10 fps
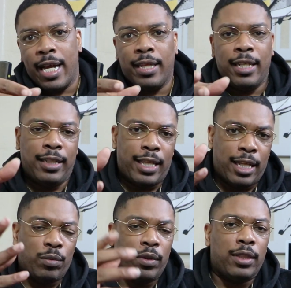I think
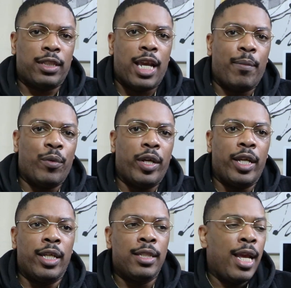that's what this camera
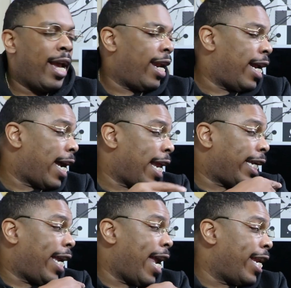is, and I got a
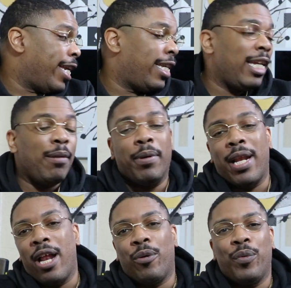Canon D, but
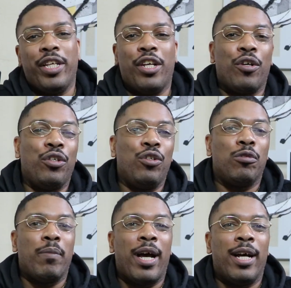I really don't
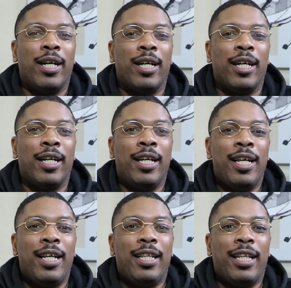use my
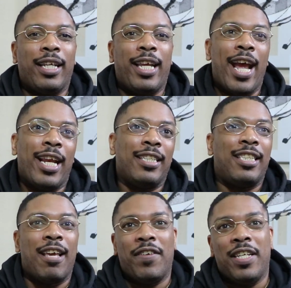the Canon
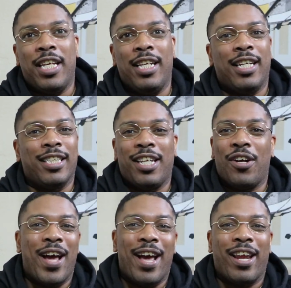7D because it
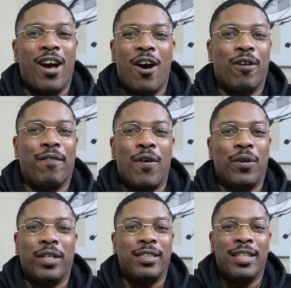don't have the
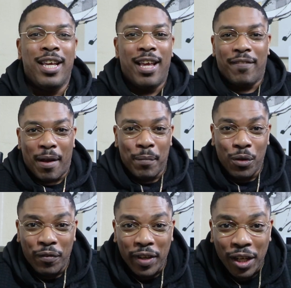autofocus. If I
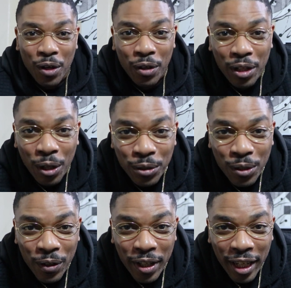move in on close
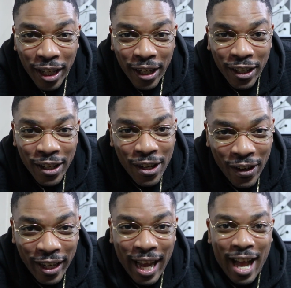on here,
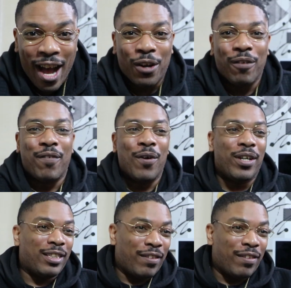it got autofocus.